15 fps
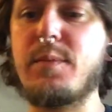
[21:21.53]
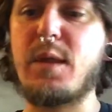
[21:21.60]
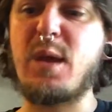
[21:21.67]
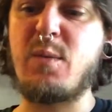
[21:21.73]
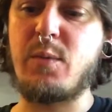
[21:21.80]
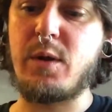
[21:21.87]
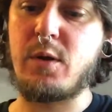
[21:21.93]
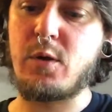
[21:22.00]

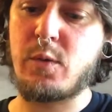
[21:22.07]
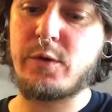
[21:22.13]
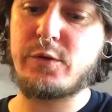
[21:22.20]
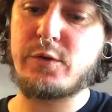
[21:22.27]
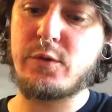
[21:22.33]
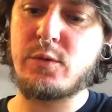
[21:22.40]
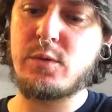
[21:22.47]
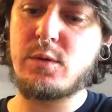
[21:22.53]
And we are going
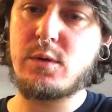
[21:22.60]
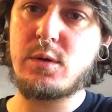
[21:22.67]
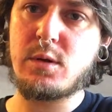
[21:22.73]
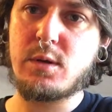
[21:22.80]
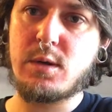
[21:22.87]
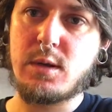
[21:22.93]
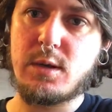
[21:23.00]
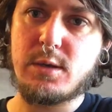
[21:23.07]
to
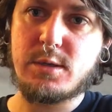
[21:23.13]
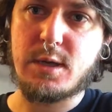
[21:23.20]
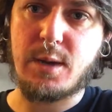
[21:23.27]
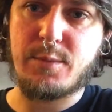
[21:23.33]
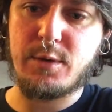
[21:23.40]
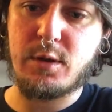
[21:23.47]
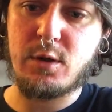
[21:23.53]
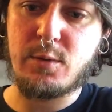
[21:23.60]

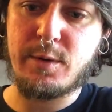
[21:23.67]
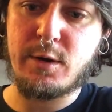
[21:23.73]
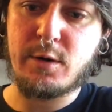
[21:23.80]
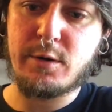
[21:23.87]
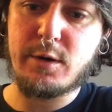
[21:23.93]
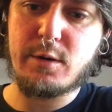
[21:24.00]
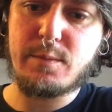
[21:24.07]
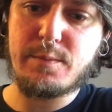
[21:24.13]
tap a little bit
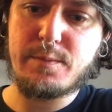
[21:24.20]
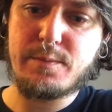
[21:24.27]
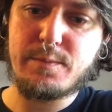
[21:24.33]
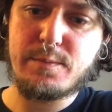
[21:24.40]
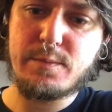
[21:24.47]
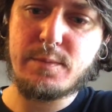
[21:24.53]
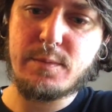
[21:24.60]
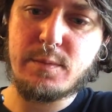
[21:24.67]
on here
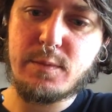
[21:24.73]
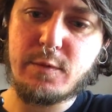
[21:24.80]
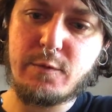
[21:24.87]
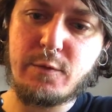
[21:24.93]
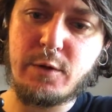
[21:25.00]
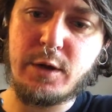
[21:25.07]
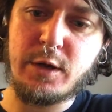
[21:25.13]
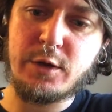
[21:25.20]

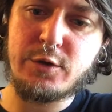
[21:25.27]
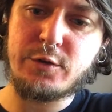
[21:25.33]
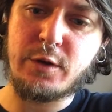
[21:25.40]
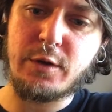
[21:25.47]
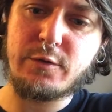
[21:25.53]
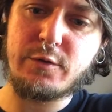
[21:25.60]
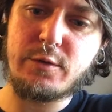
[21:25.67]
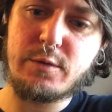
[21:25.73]
for each
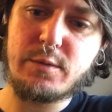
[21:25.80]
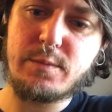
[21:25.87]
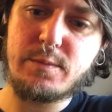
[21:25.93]
nostril,